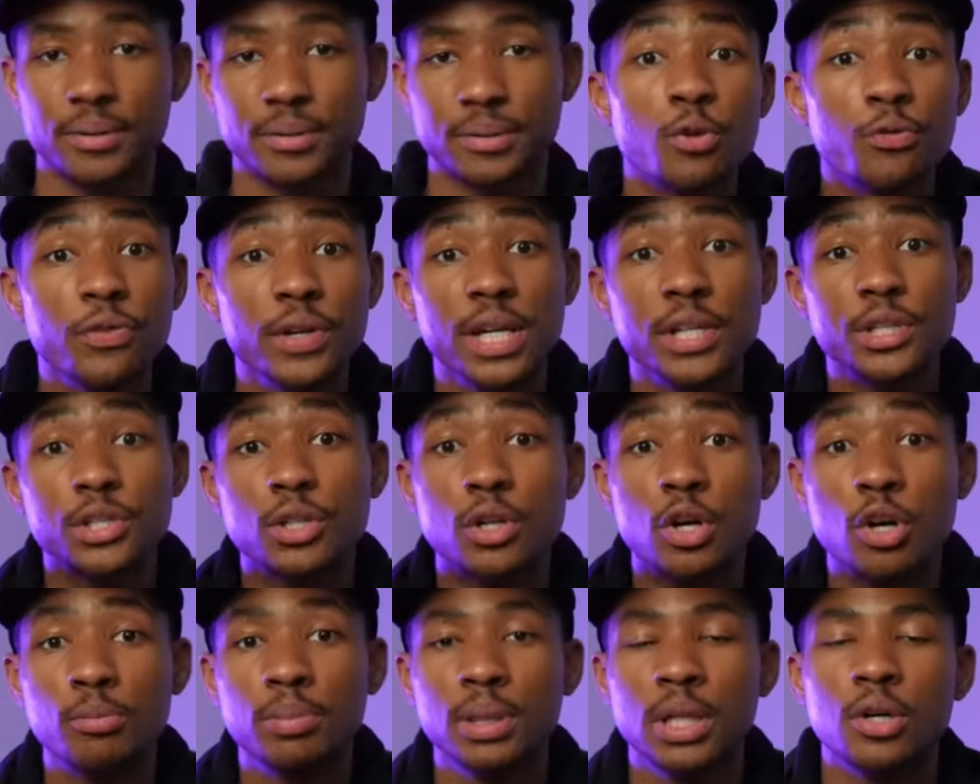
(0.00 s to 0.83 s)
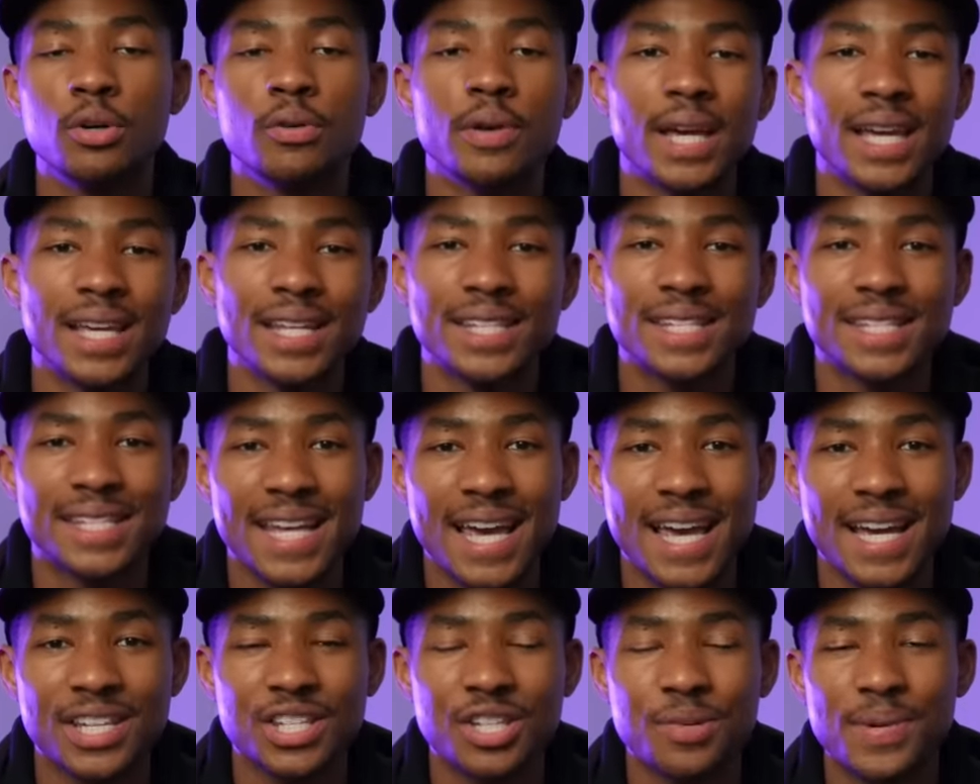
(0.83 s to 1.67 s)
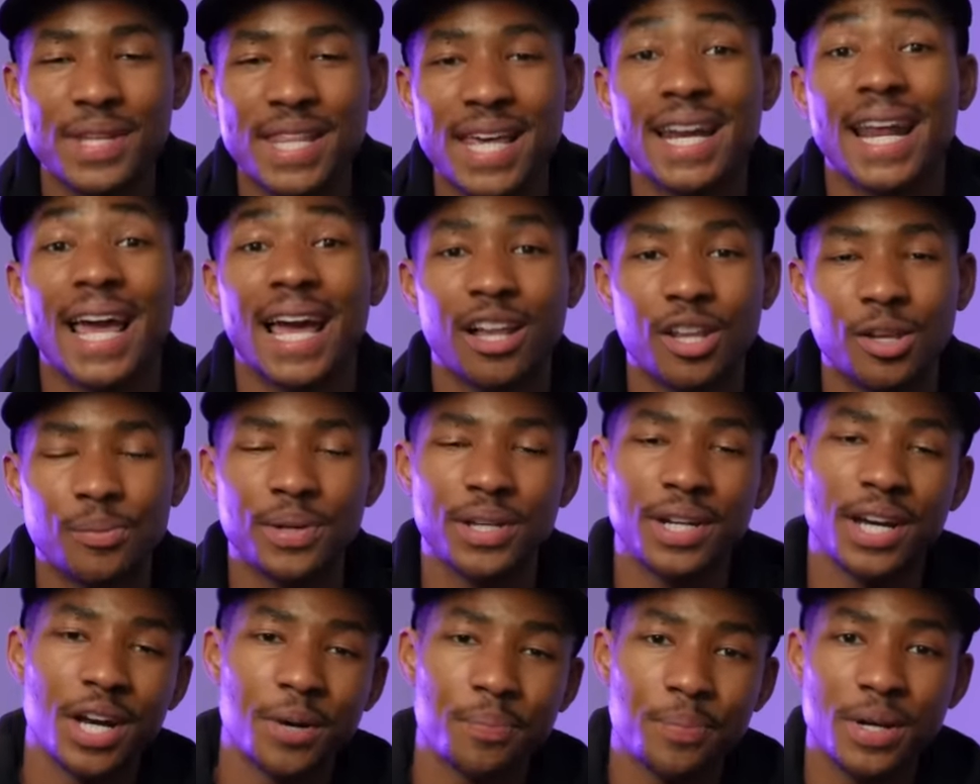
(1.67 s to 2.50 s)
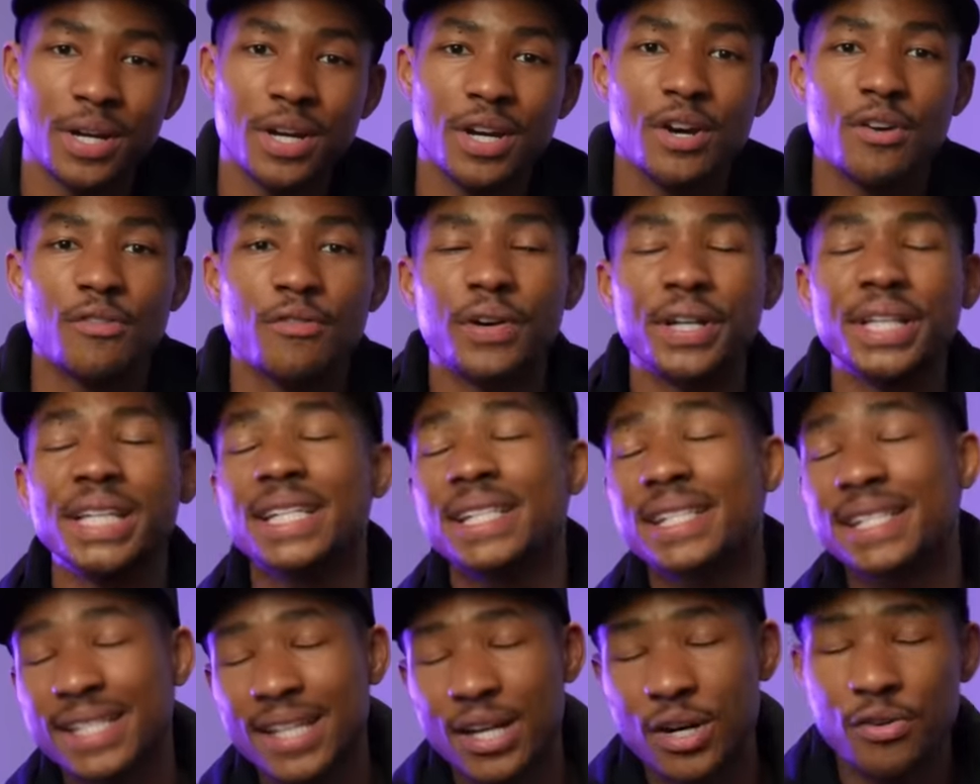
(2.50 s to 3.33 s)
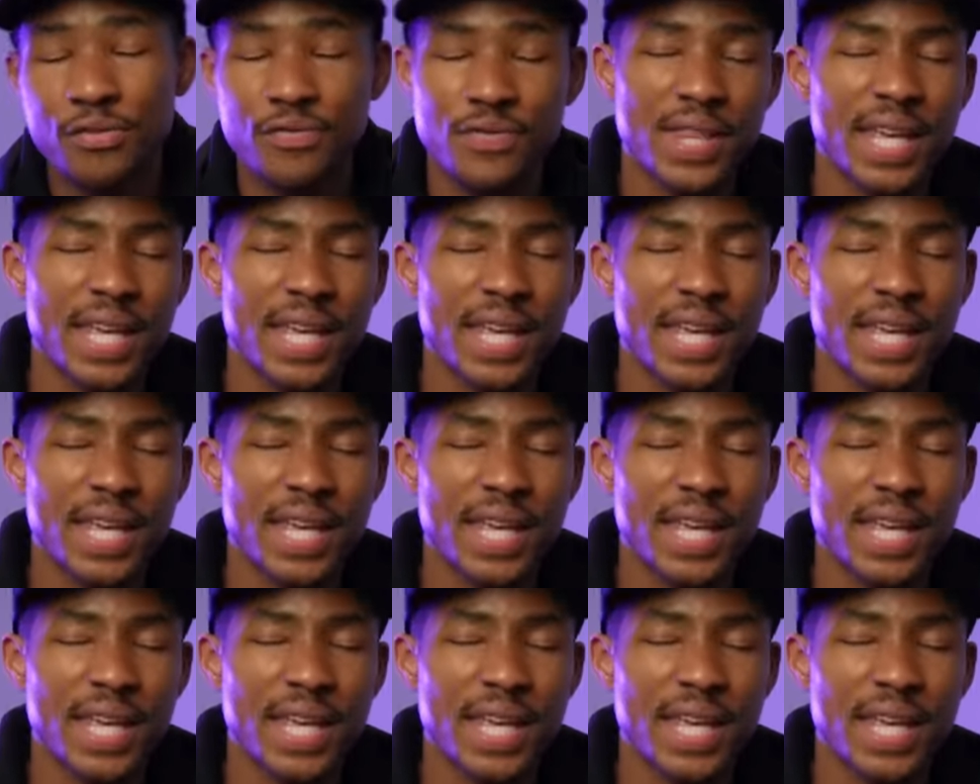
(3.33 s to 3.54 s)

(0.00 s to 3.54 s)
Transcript: Don't forget to go below and snag some of that LMNT up for yourself.